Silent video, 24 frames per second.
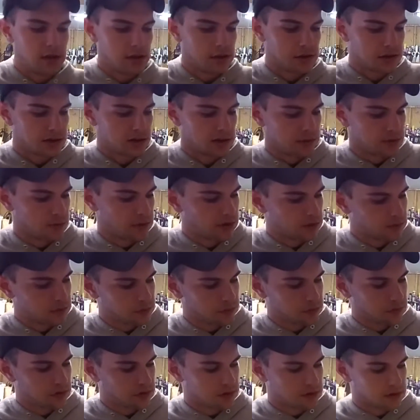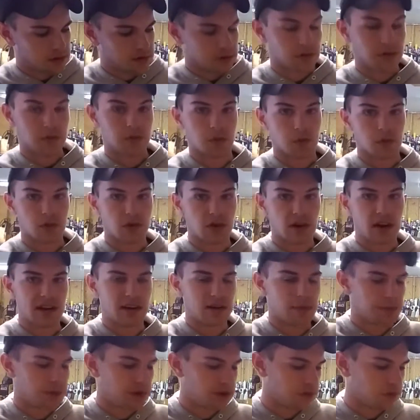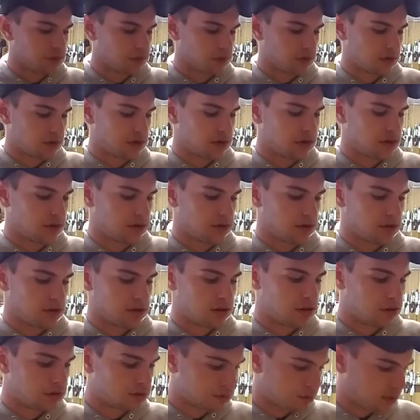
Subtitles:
You cut a bevel, or grind a bevel in two